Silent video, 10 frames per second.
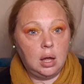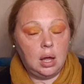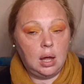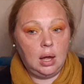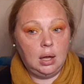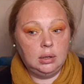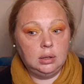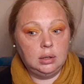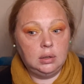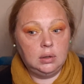
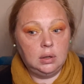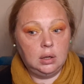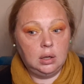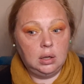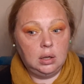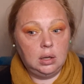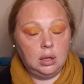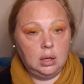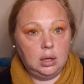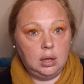And
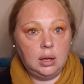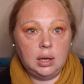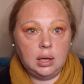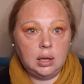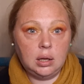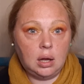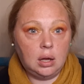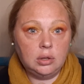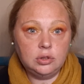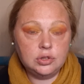
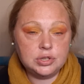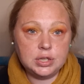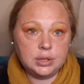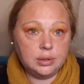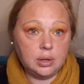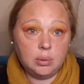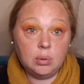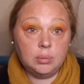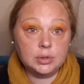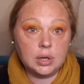I just didn't know
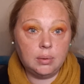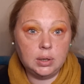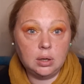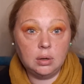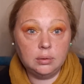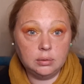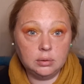what was going on.